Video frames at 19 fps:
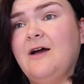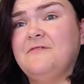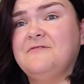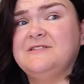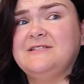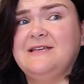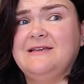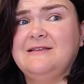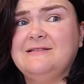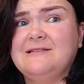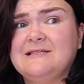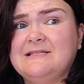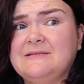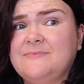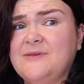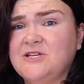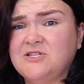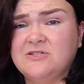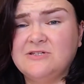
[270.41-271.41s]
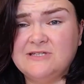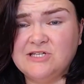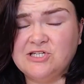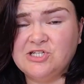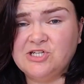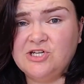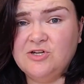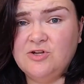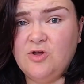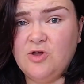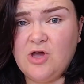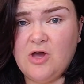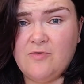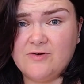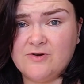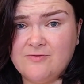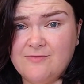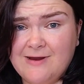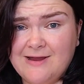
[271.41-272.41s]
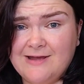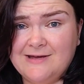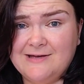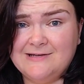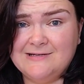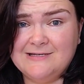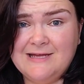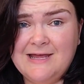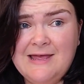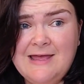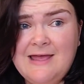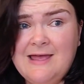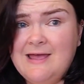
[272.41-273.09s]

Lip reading: I've seen this special edition going around